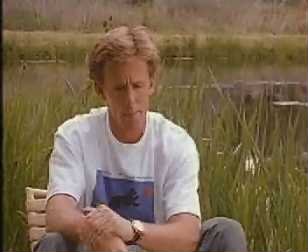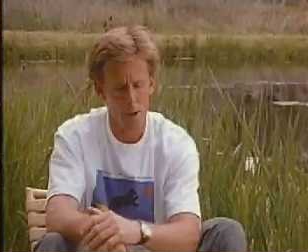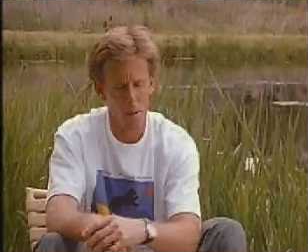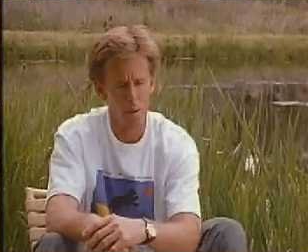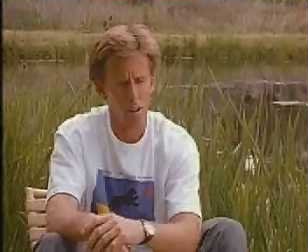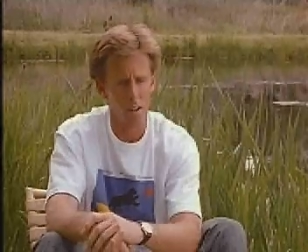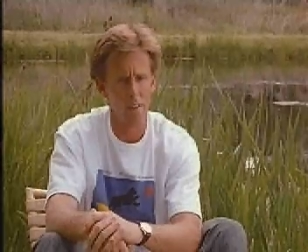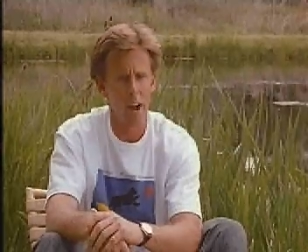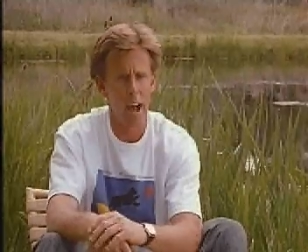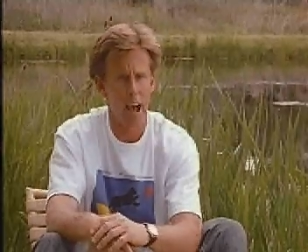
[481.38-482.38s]
But it really
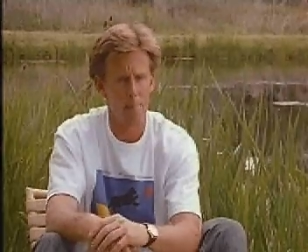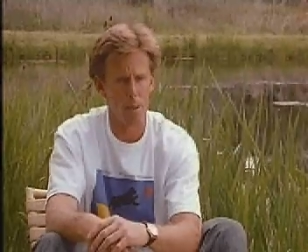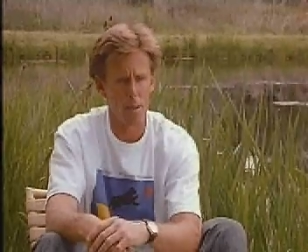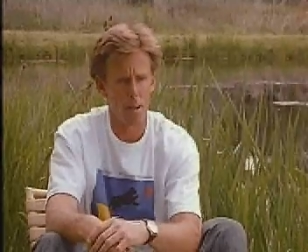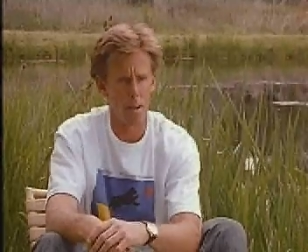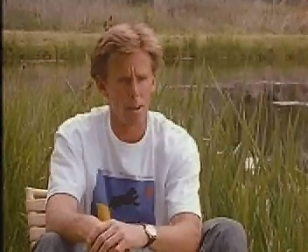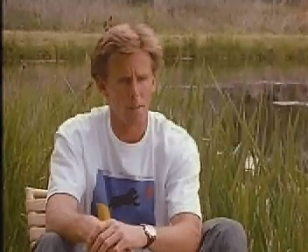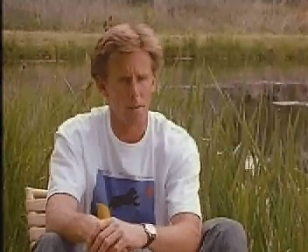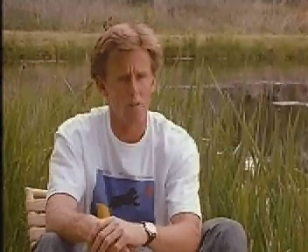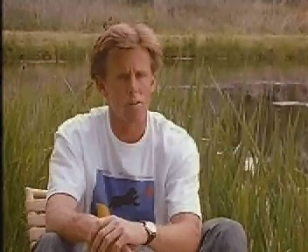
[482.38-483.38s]
never happened
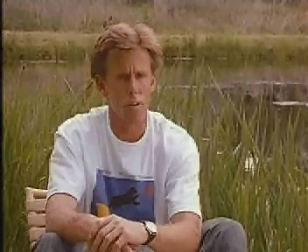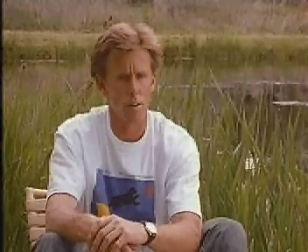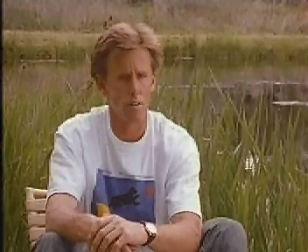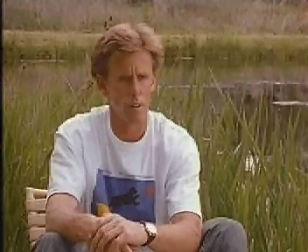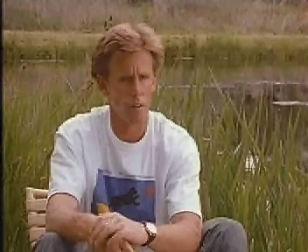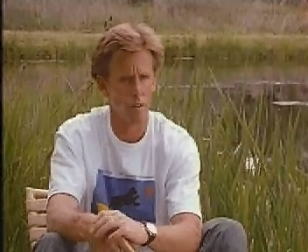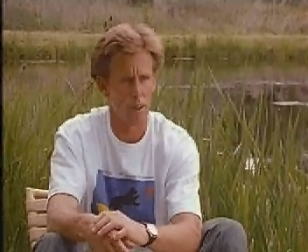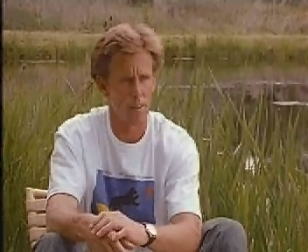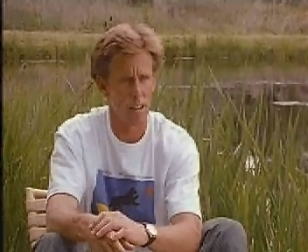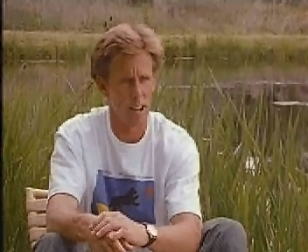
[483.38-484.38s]
for a series until
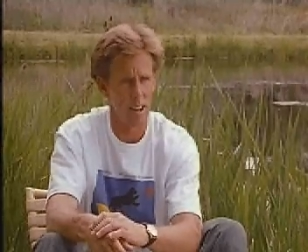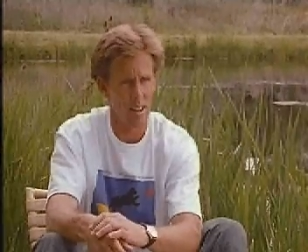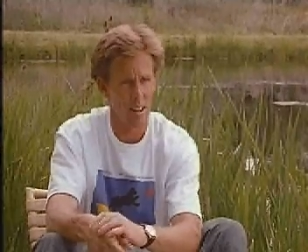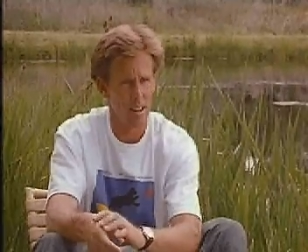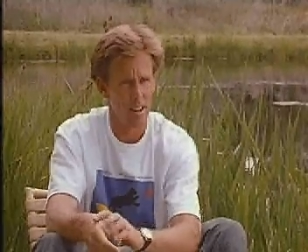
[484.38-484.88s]
'78,